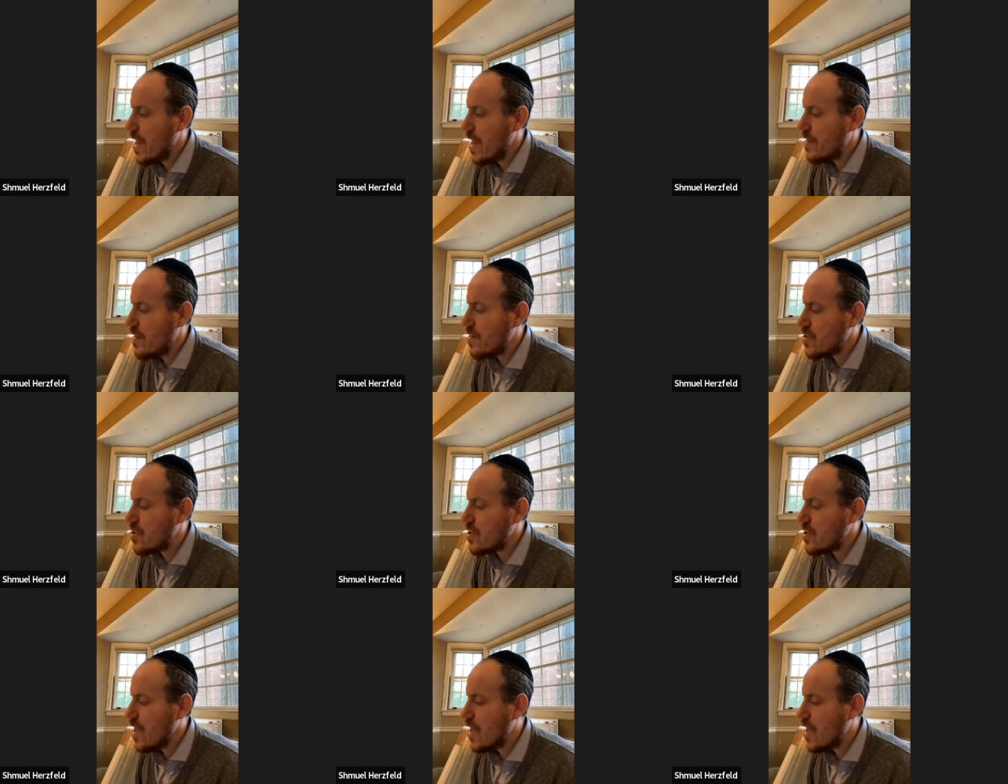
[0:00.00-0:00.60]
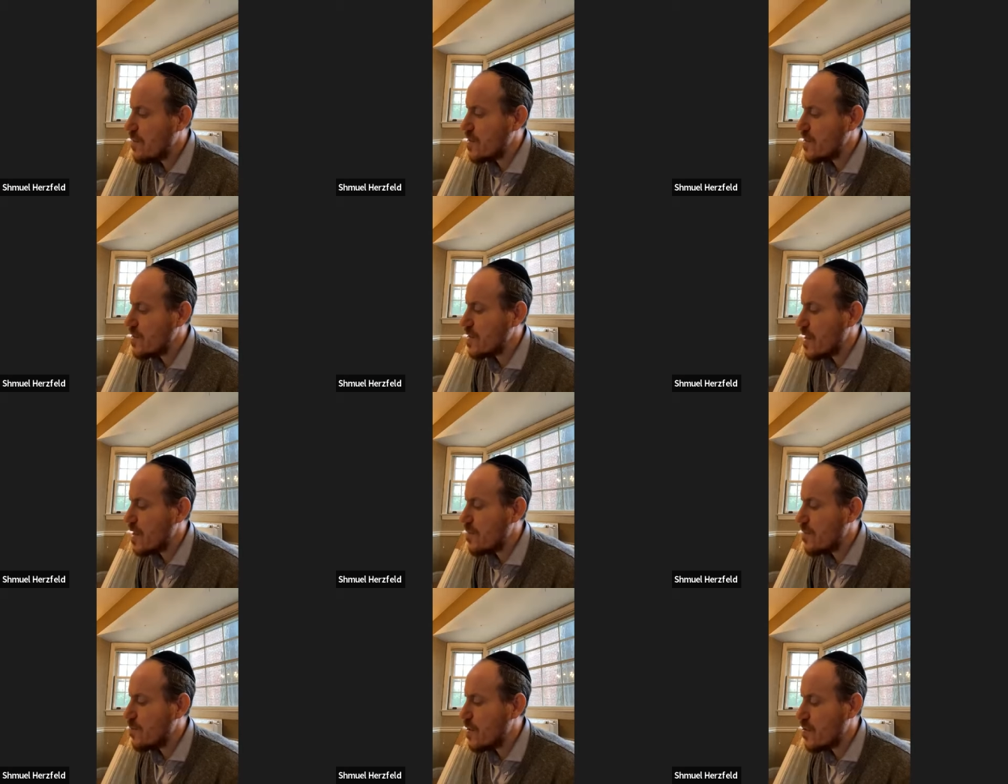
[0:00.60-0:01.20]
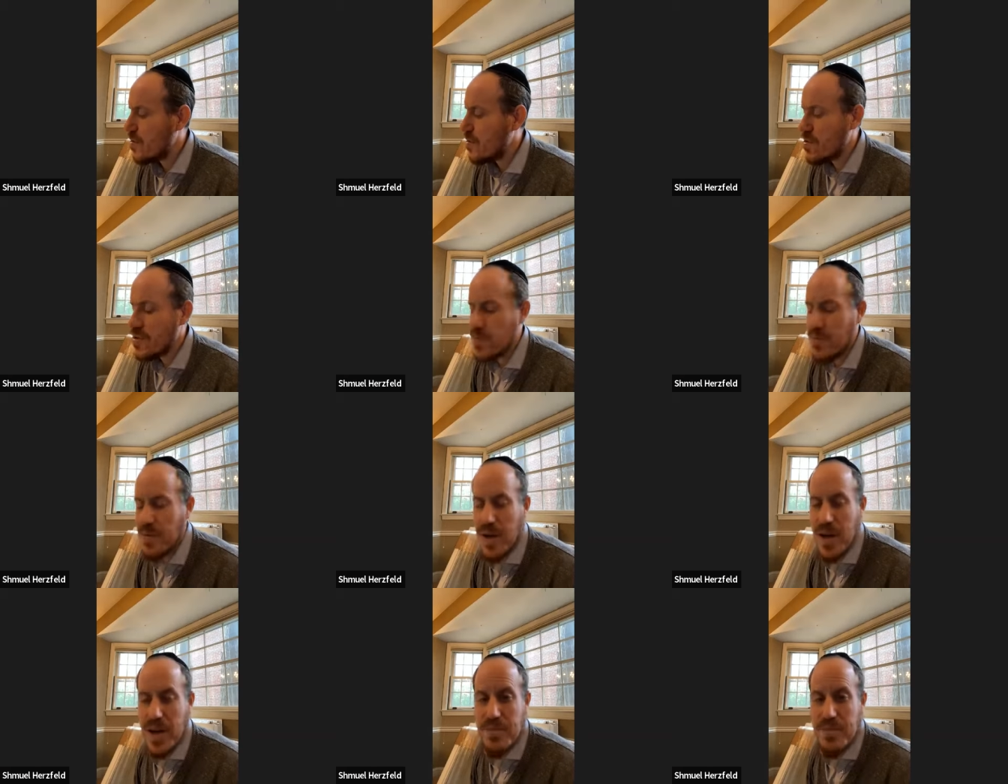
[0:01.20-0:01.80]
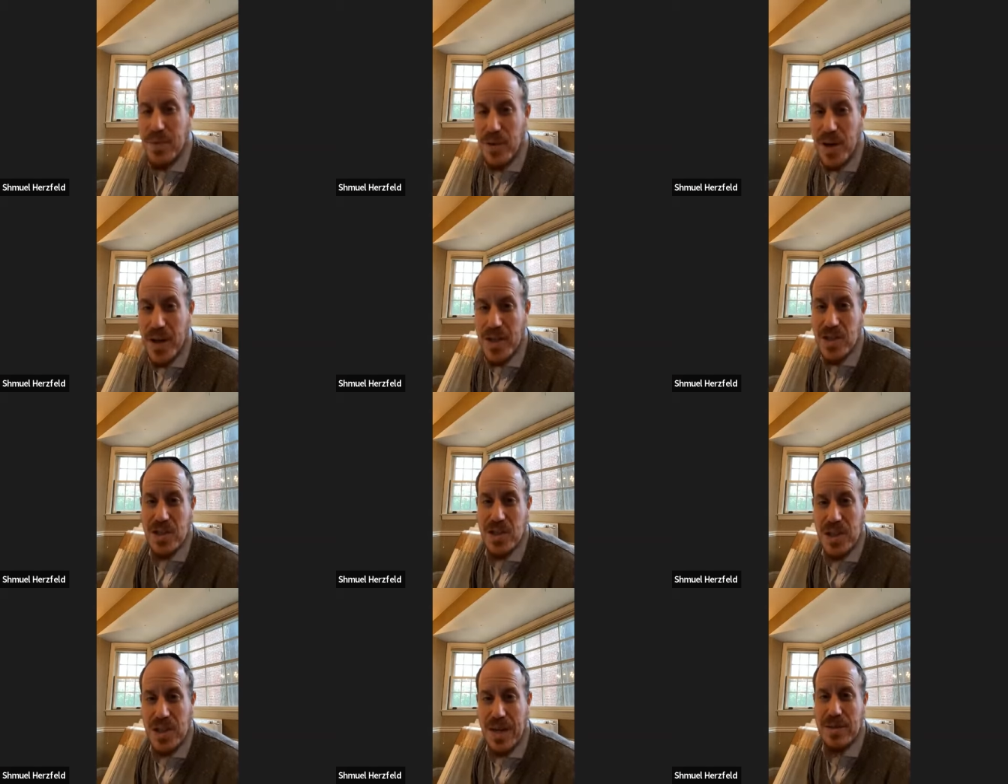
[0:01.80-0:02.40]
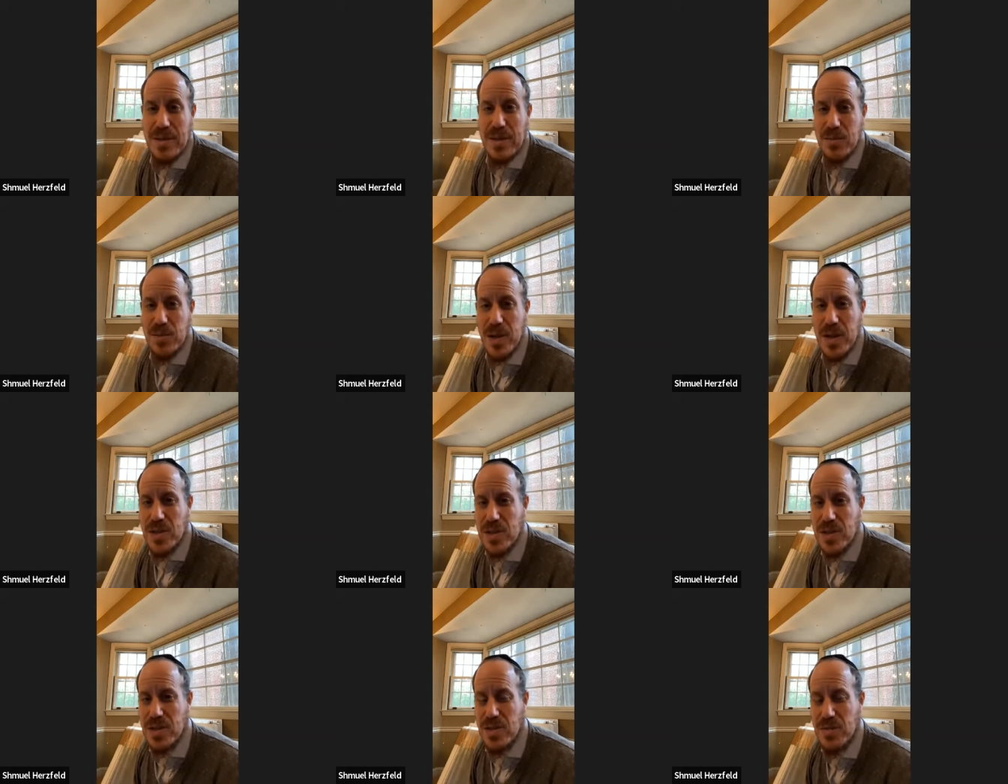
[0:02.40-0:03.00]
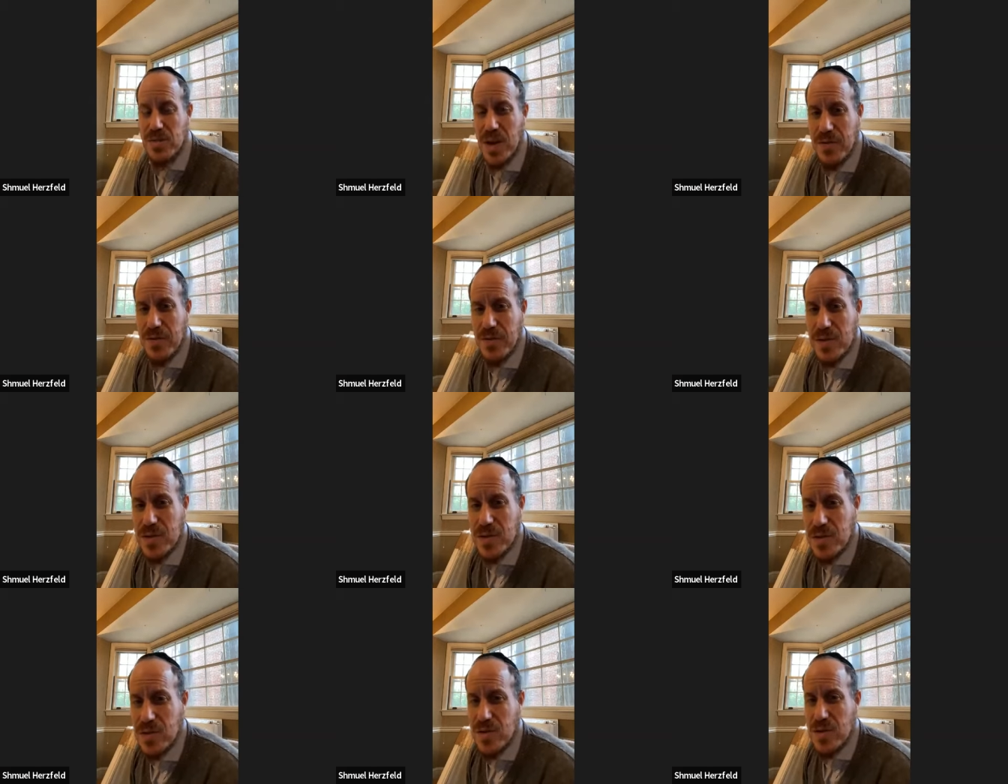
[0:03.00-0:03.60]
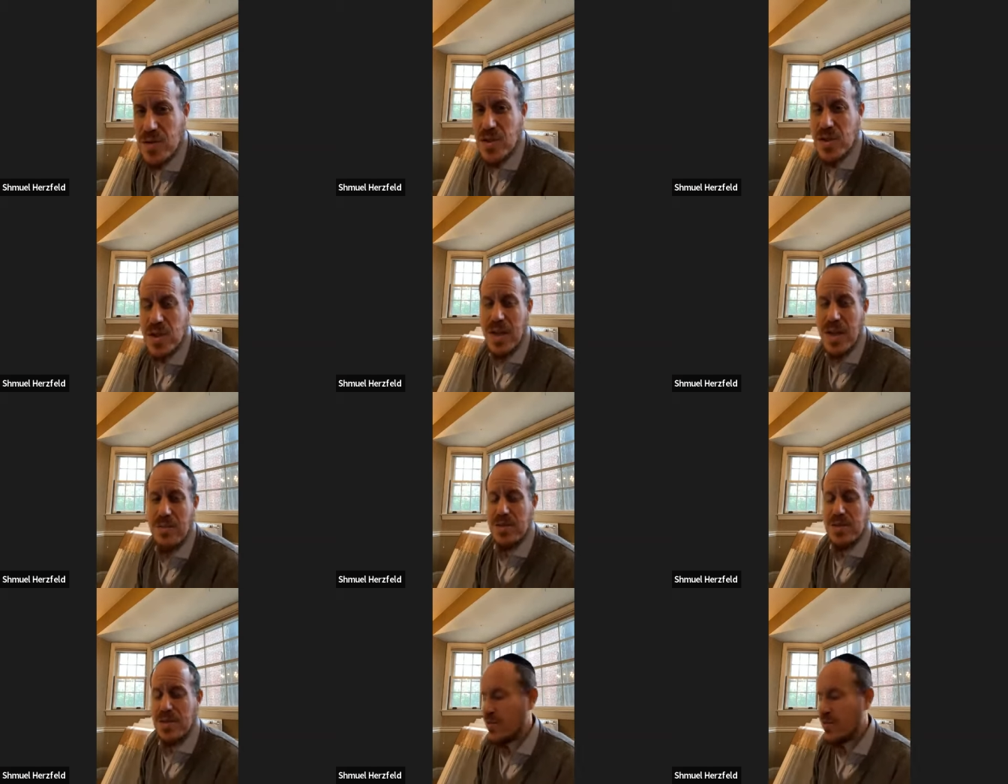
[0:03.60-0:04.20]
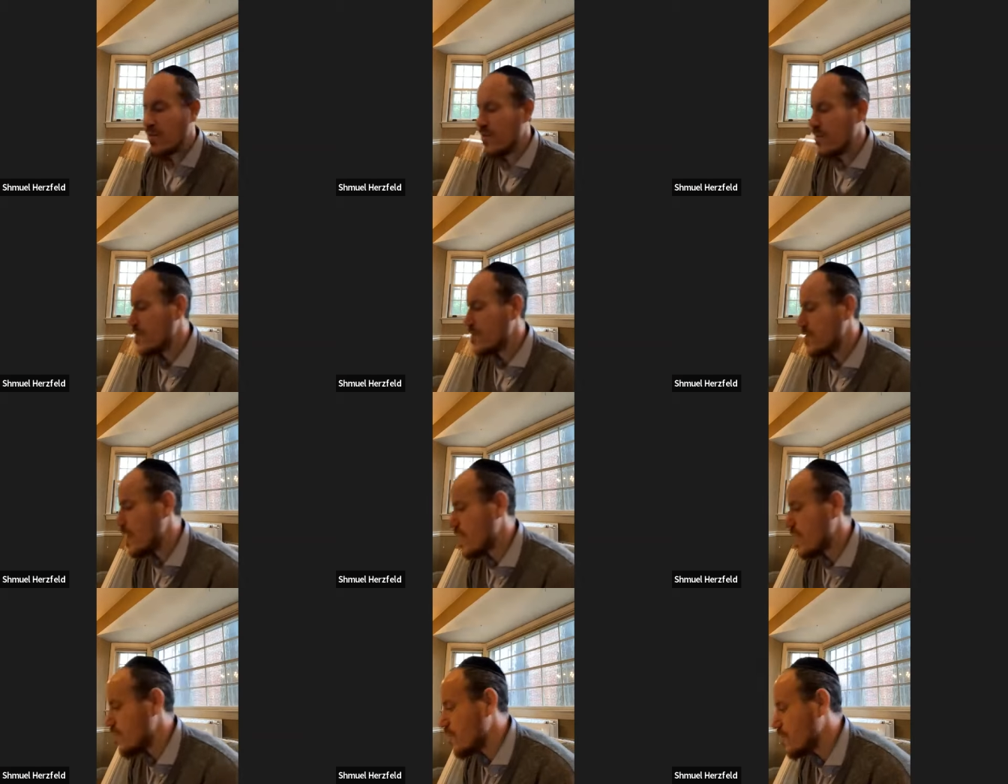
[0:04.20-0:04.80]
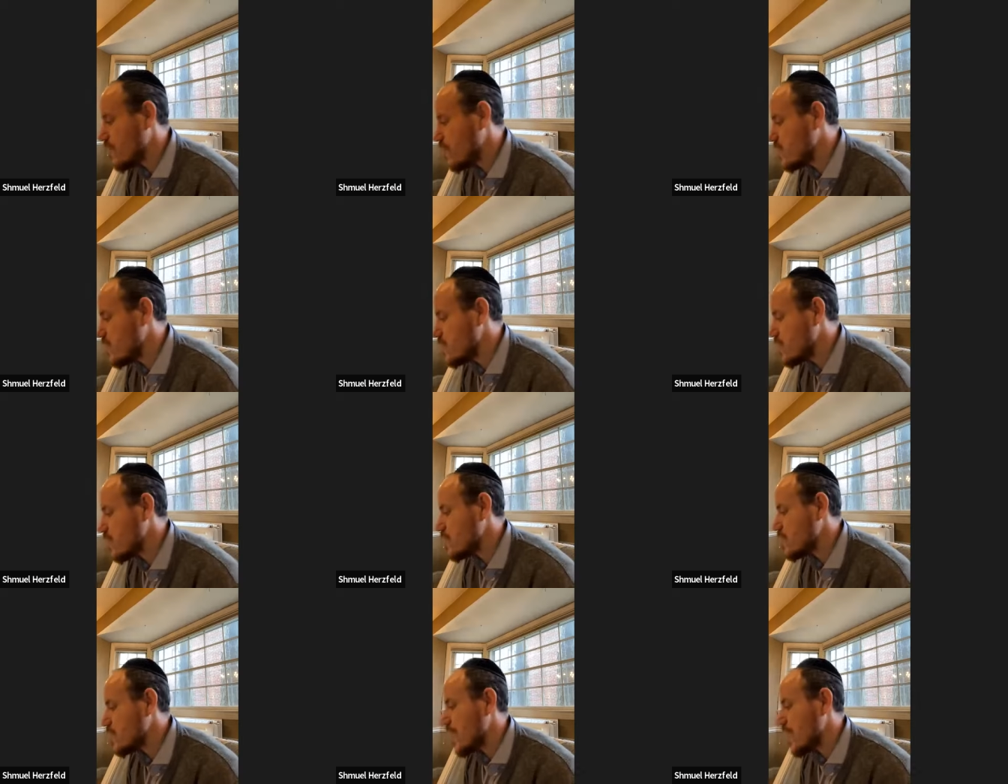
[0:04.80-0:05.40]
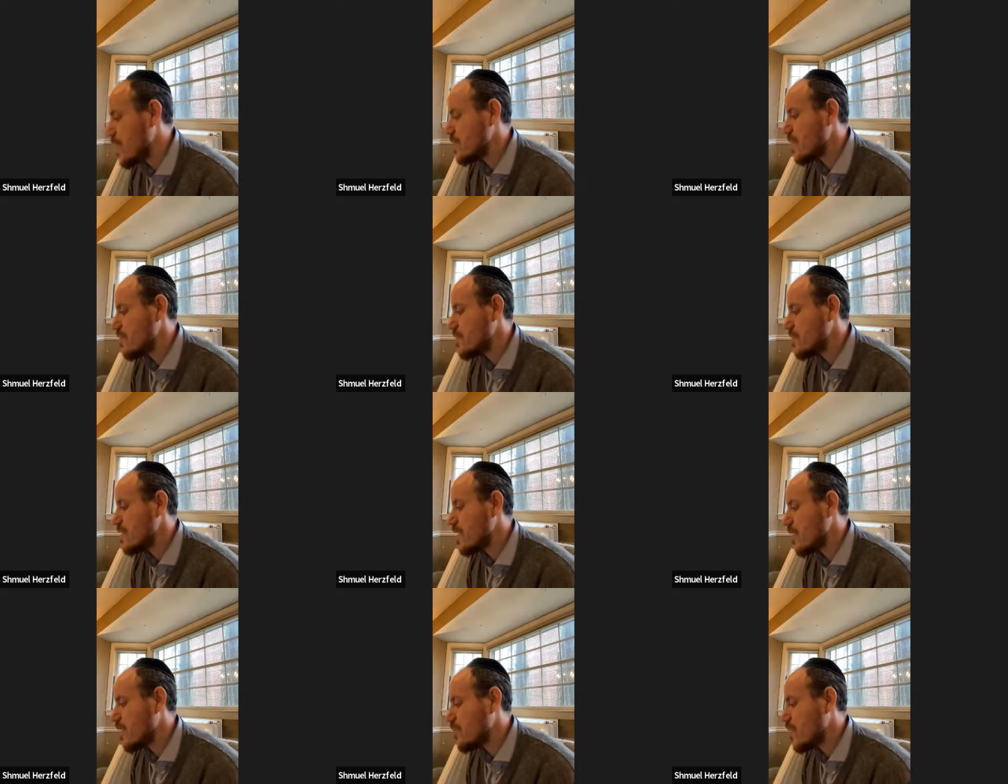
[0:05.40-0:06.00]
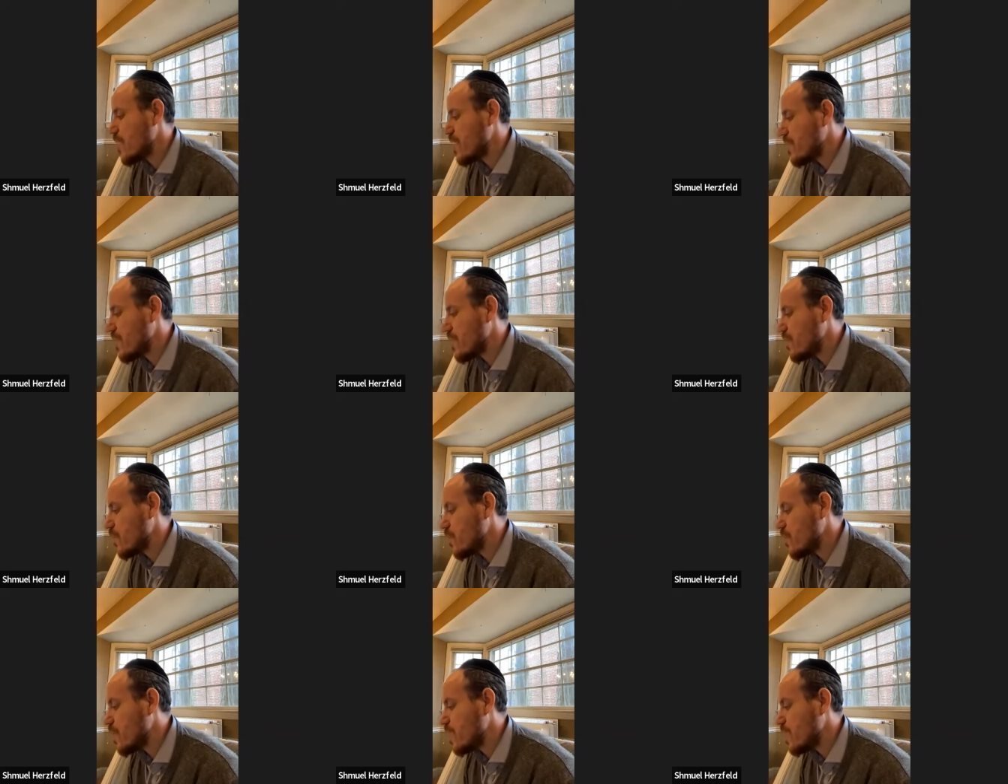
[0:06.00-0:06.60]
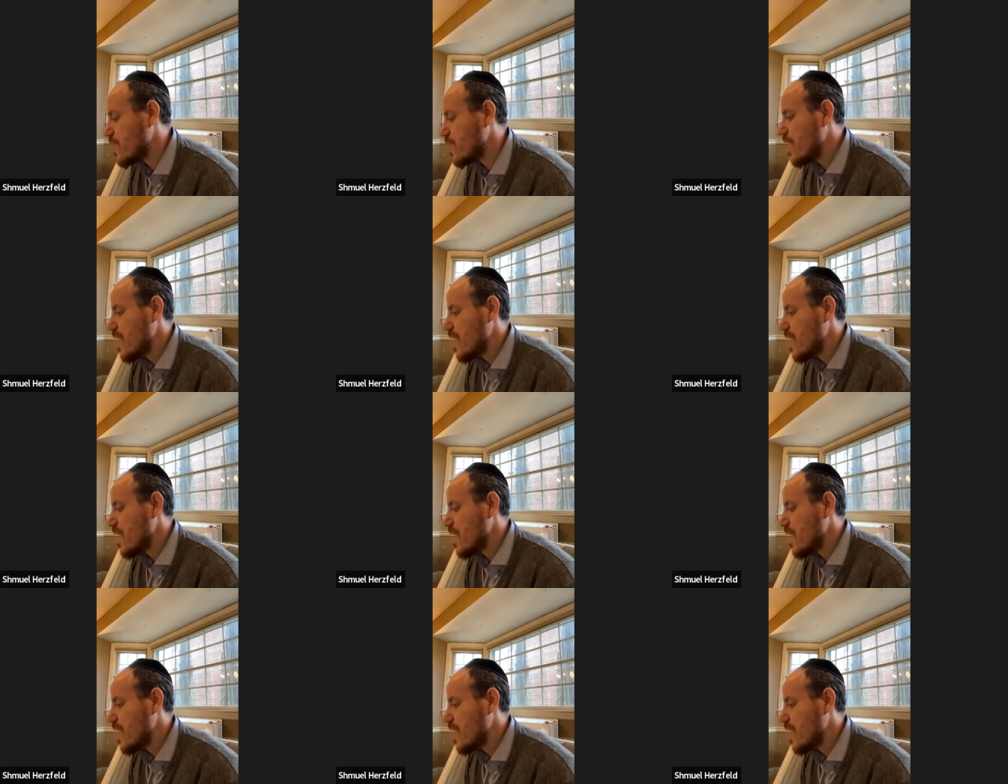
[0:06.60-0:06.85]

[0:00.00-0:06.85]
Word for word: and the Shabbos that appears by Bereshis. Shabbos Bereshis, a reference to the Shabbos that, are, that refers to the Shabbos that we celebrate every week.